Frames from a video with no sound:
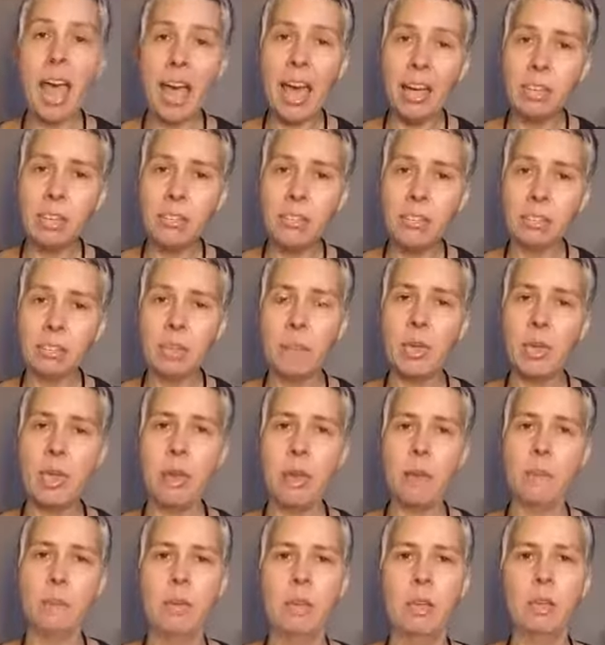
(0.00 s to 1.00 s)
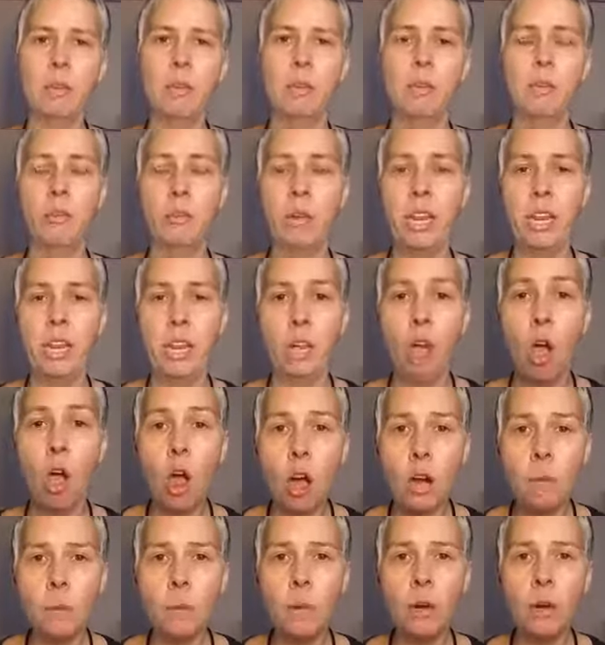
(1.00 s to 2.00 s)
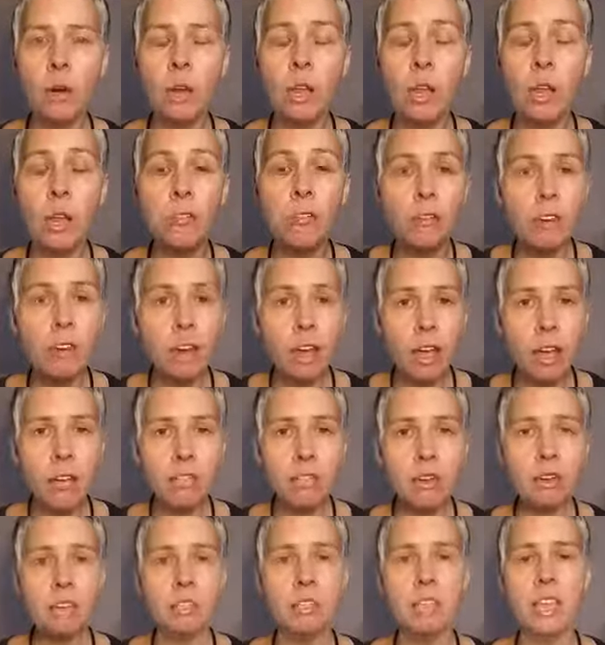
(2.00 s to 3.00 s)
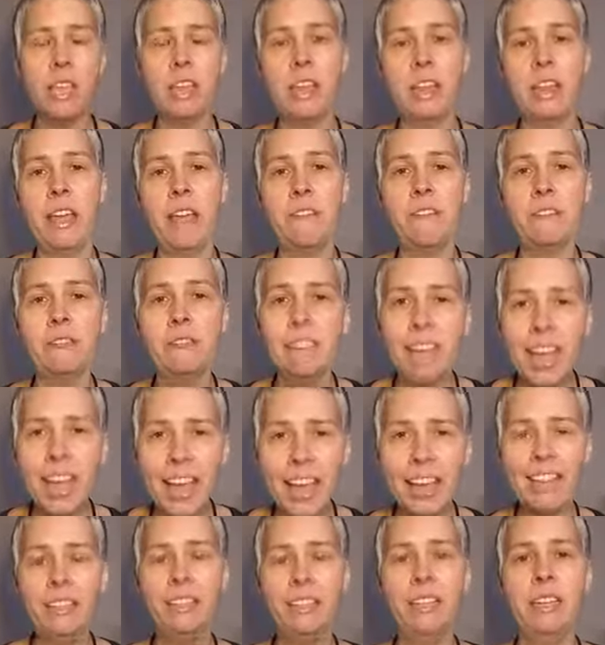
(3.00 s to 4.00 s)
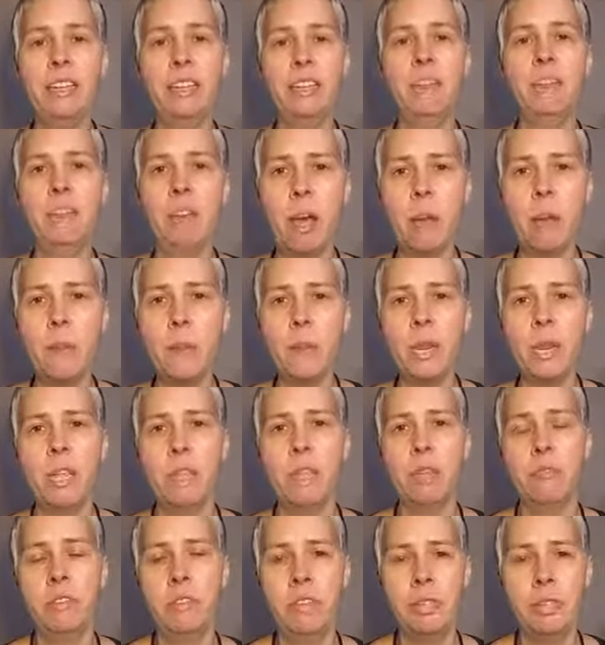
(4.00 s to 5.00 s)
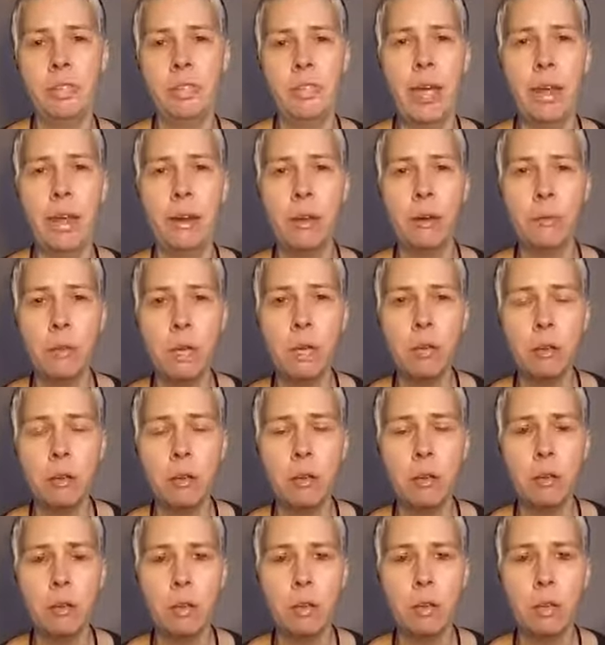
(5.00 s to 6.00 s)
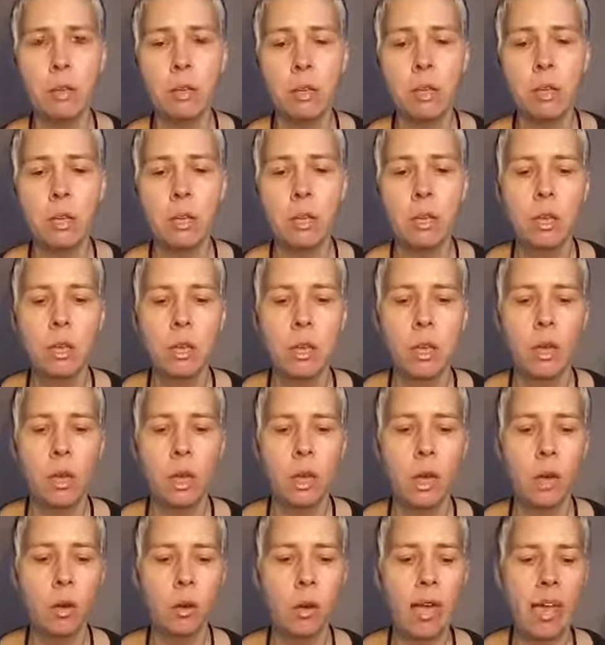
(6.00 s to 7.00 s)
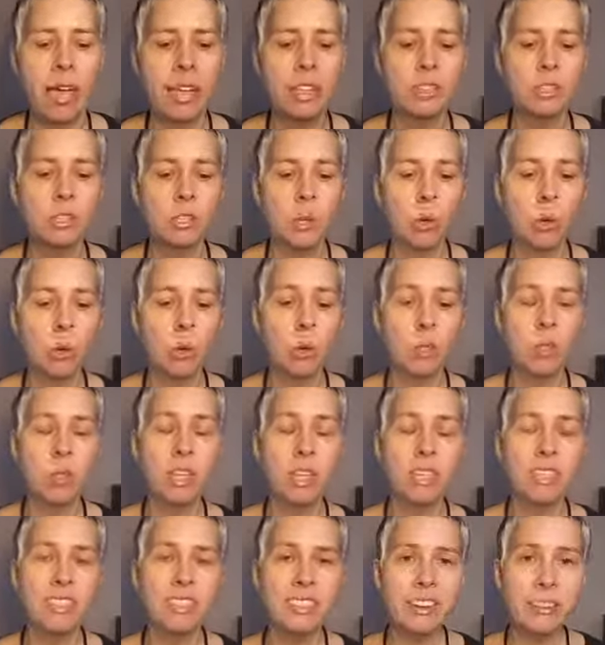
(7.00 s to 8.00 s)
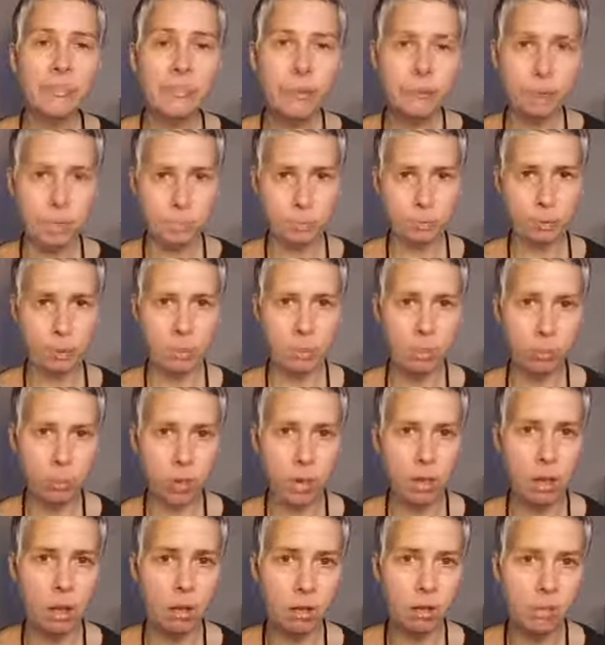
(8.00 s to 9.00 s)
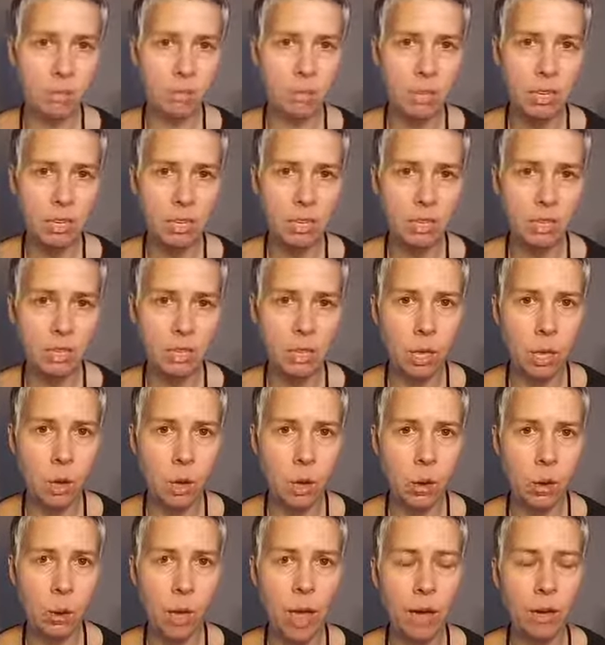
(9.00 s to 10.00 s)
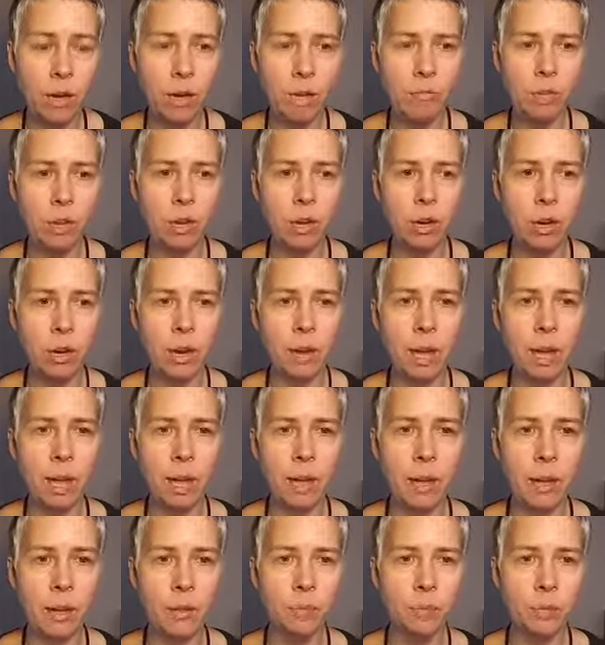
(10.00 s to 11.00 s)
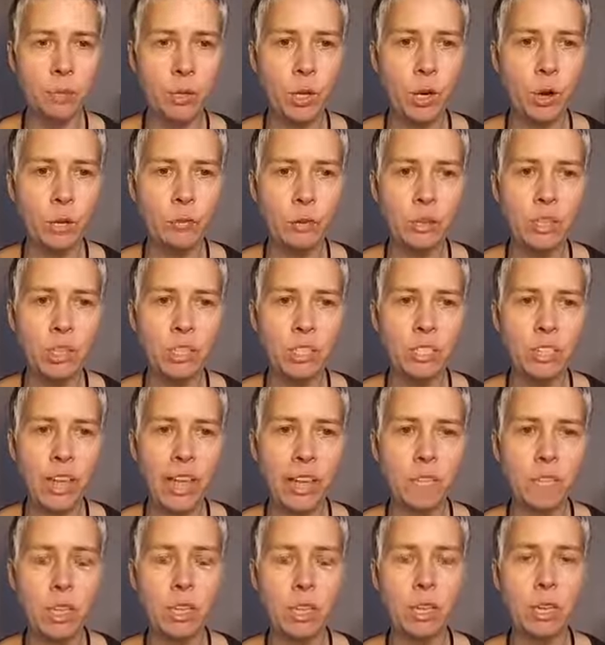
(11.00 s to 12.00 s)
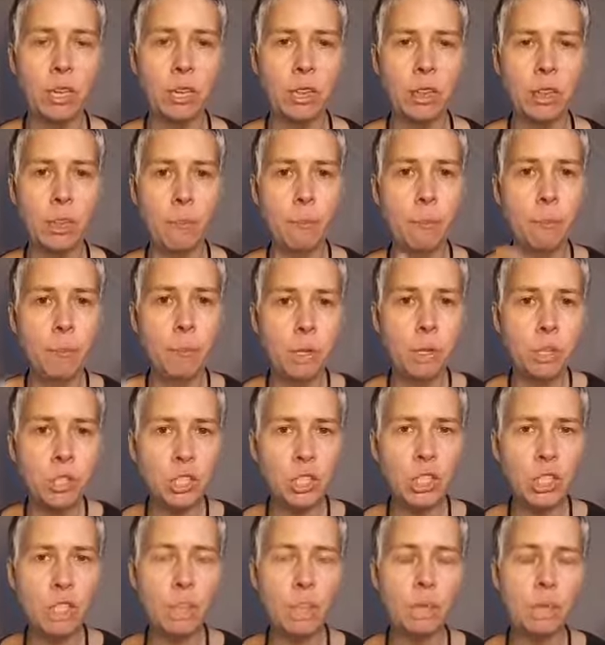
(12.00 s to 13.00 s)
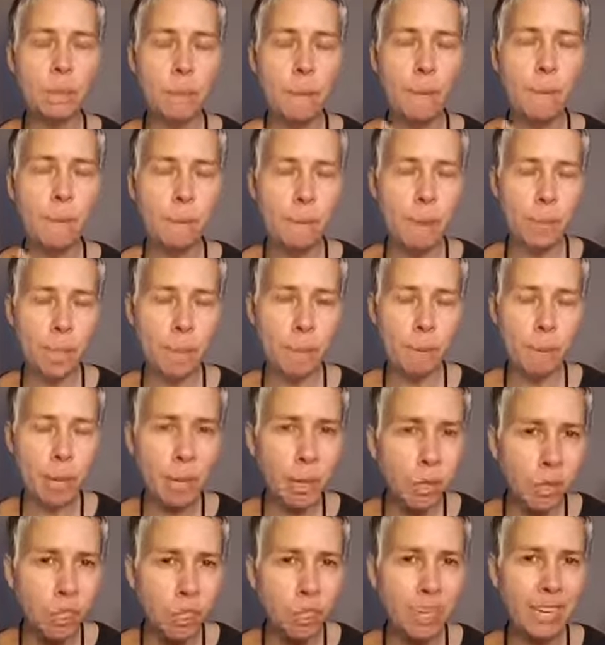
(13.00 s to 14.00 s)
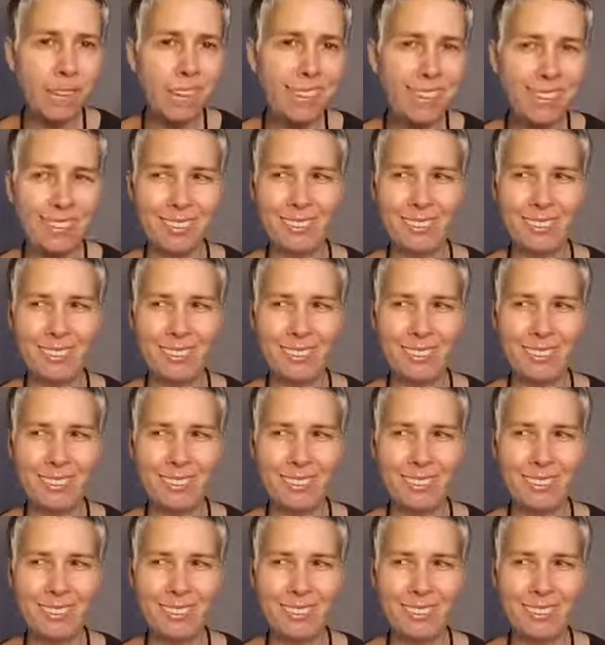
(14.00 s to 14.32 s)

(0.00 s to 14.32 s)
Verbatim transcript: acid coming up and creating heartburn, and for others they can have violent vomiting of an entire meal. Okay, and so the difference between all of these though, however, um, you know, if you're just having the, birching, the, the belching